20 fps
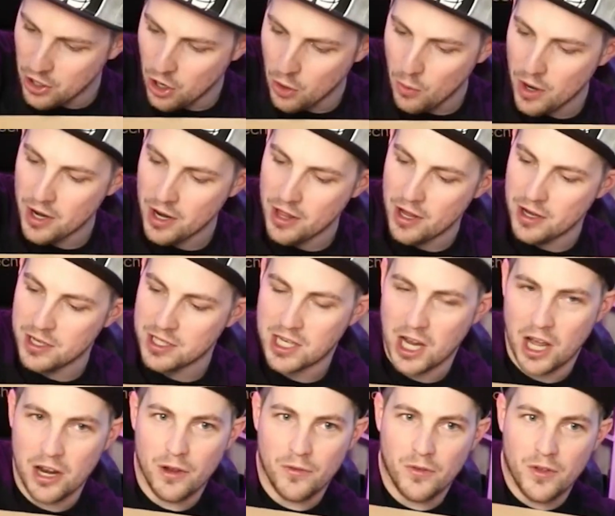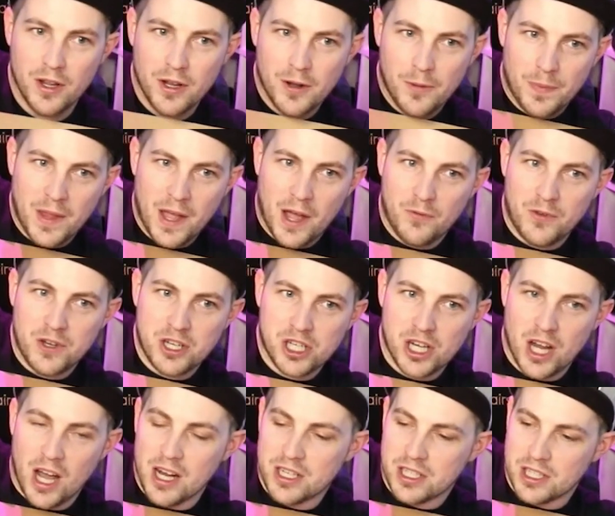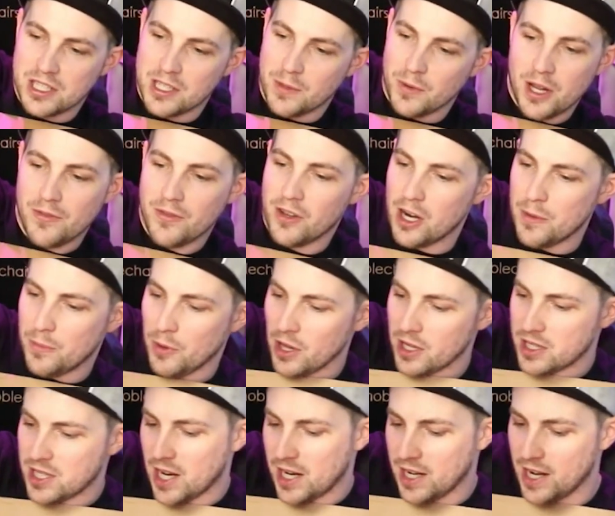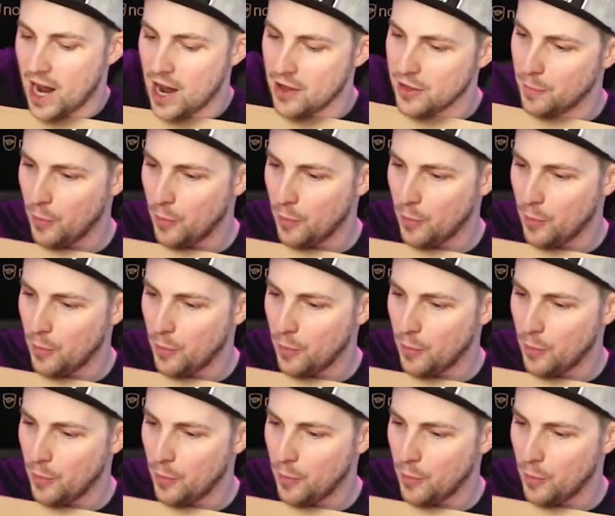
got one of those kind of naffy chargers. I'm not even going to bother taking it out of the